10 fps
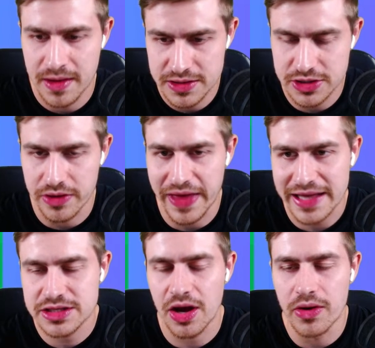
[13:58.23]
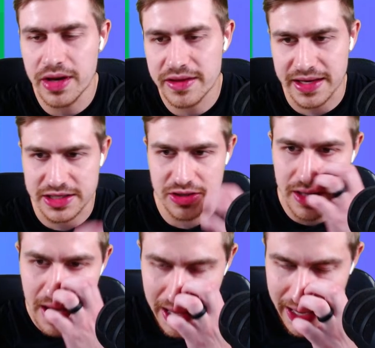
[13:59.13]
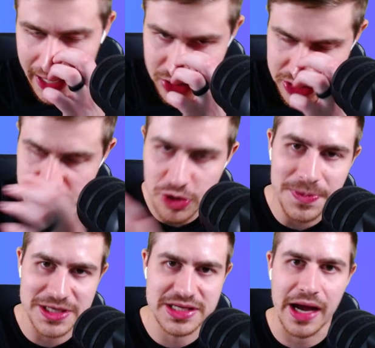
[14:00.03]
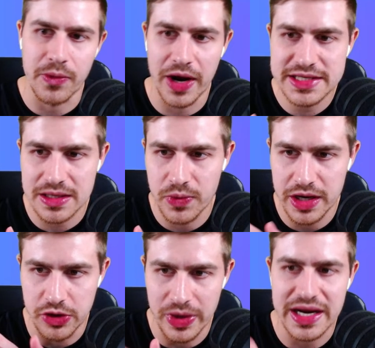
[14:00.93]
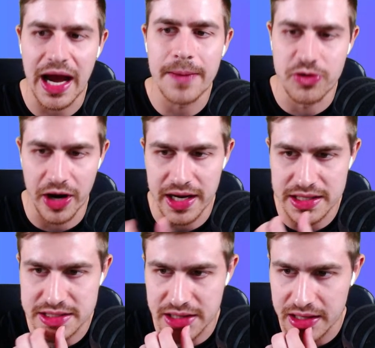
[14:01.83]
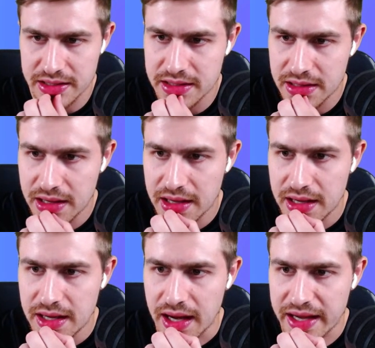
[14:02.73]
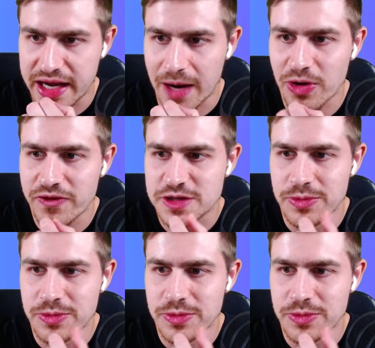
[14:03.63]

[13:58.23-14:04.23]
So that's the only thing. It's not super sideways. We're doing an upgrade, I'd say. Gabriel vs.